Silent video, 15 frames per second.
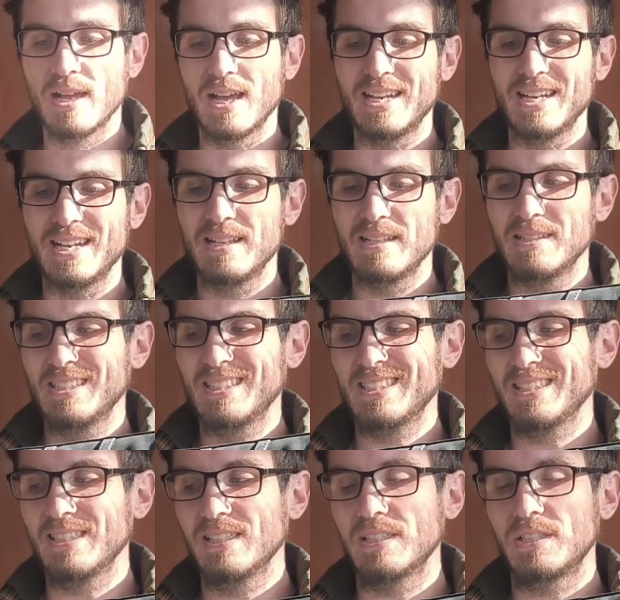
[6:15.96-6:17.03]
I didn't
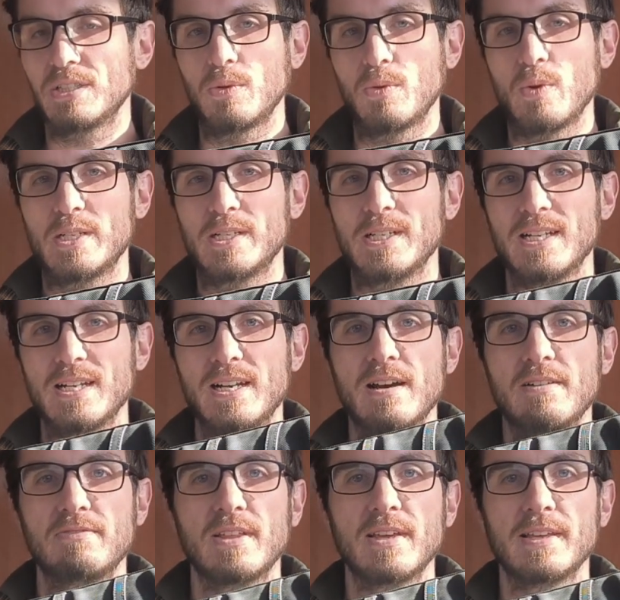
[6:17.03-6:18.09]
squish it
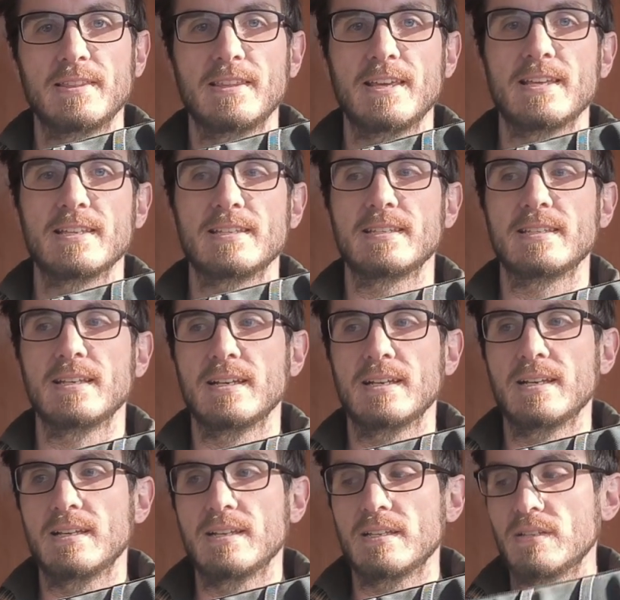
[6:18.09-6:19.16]
enough like this
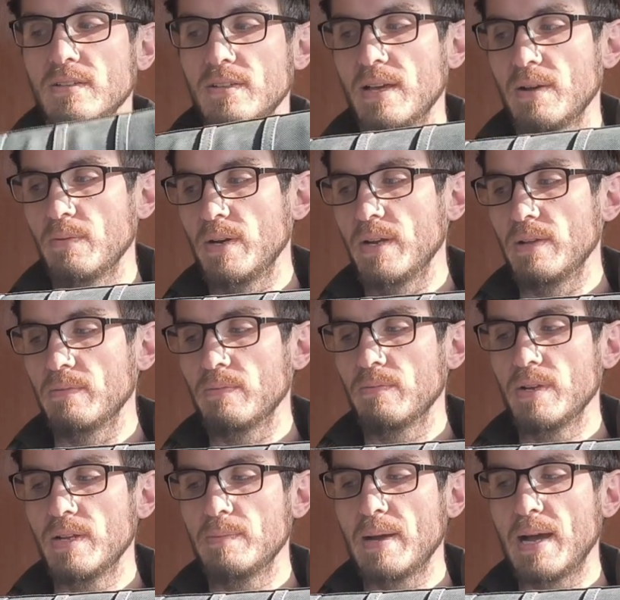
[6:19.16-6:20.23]
so that when it
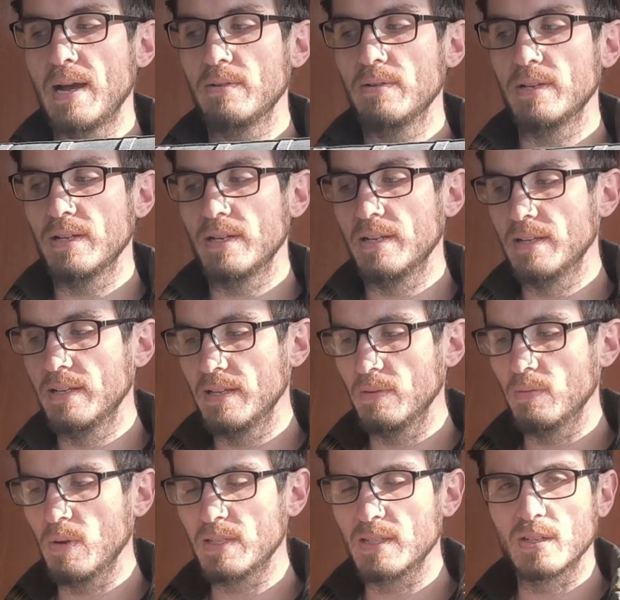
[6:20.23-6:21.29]
rebounded, it
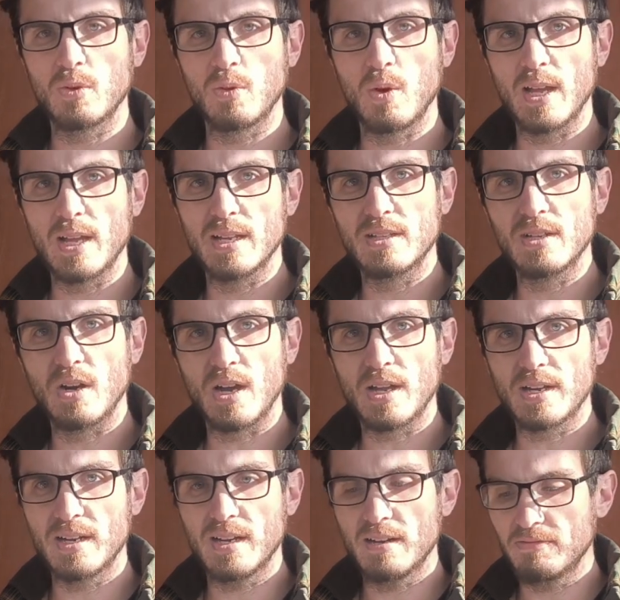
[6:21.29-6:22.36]
wasn't quite
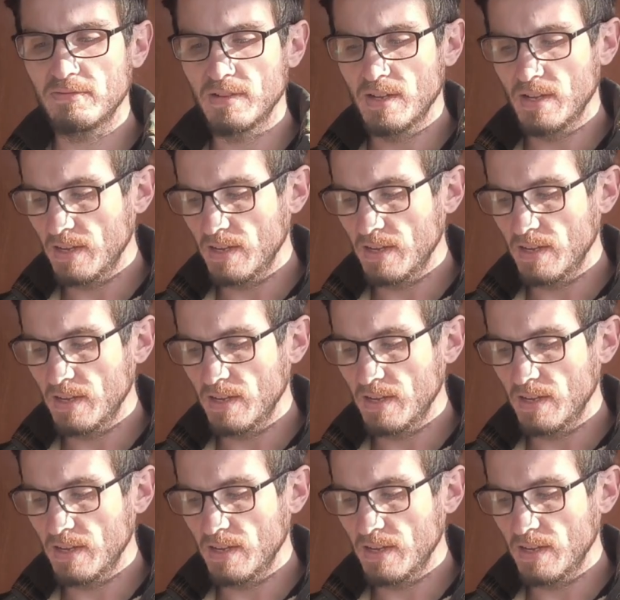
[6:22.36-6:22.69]
taut enough.